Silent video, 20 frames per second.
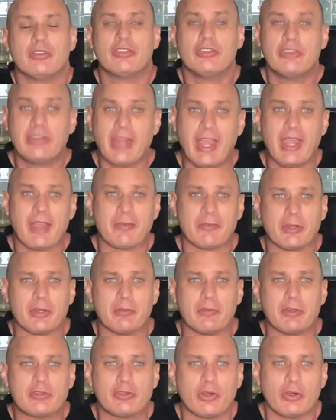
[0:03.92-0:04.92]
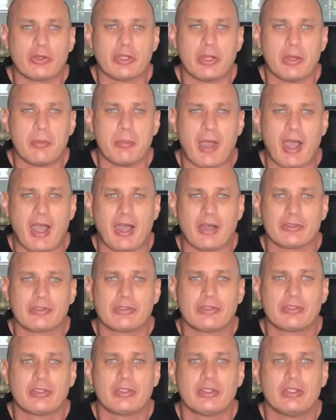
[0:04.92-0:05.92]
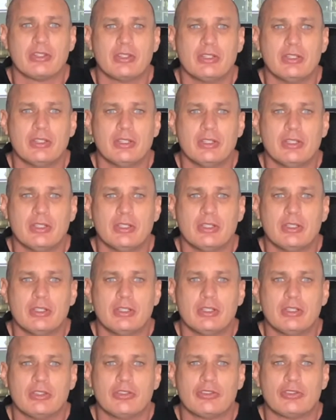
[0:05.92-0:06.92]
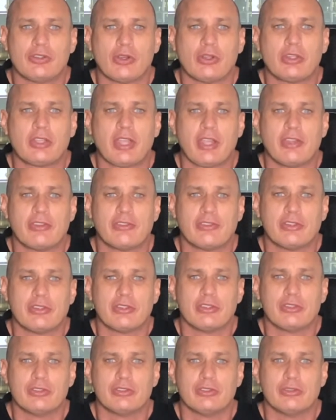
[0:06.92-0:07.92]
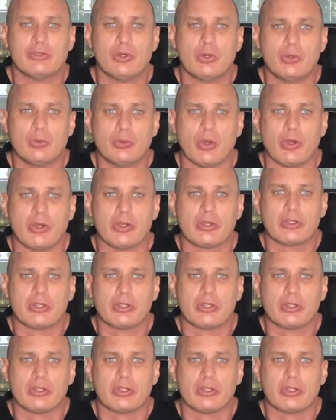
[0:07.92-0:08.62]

Today I'm going to be talking about showcasing your work.